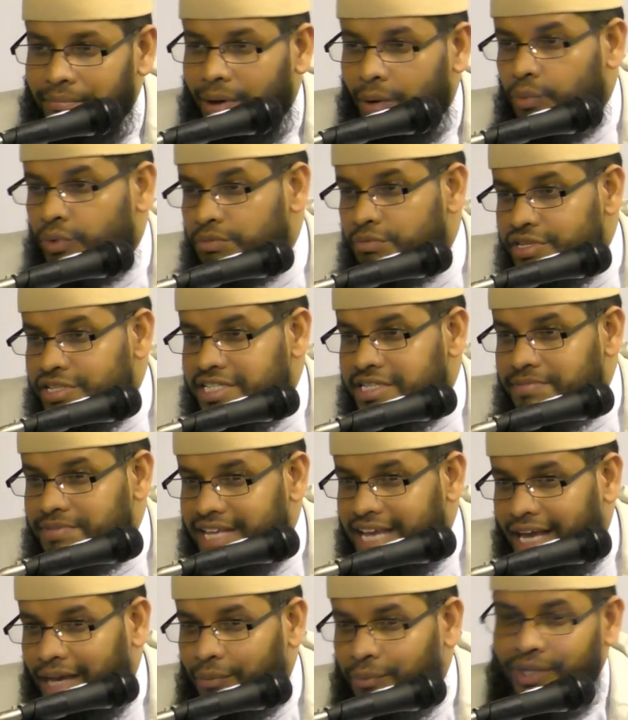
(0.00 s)
But in
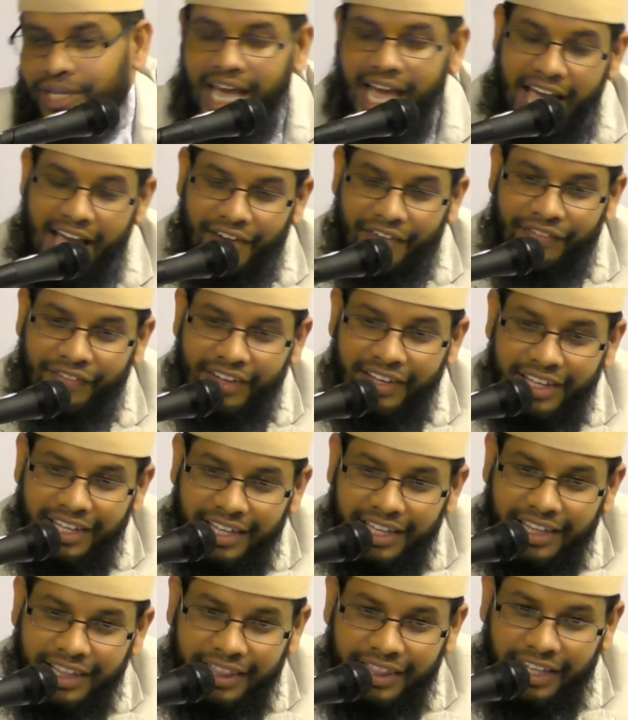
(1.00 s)
Muslims, we have
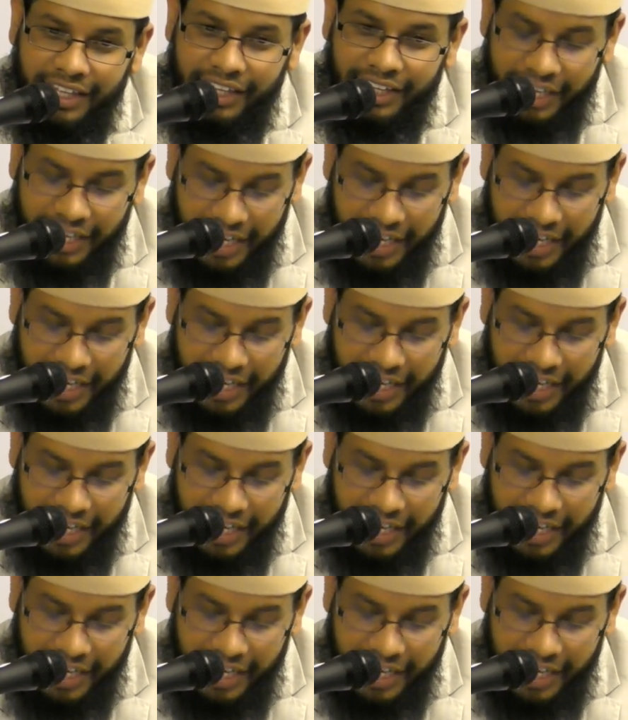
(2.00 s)
the